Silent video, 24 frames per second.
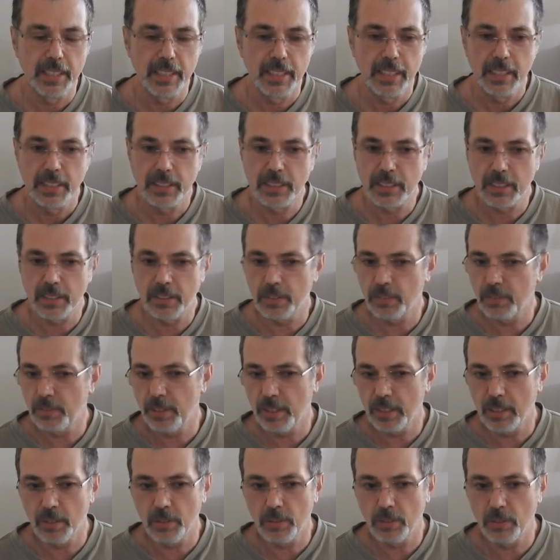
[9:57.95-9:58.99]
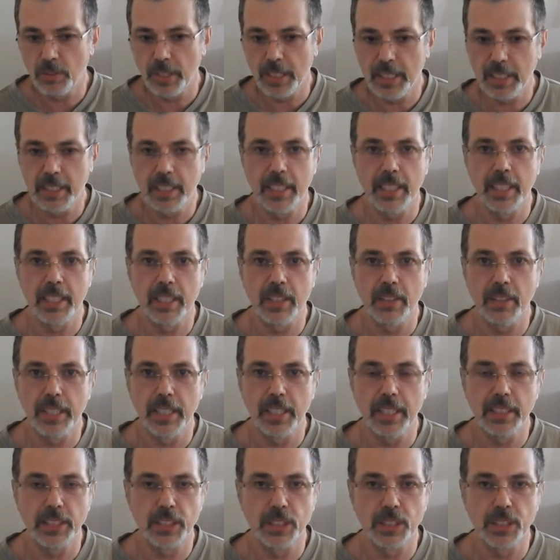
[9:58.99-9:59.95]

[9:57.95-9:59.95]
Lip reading: So, you know, right there, he had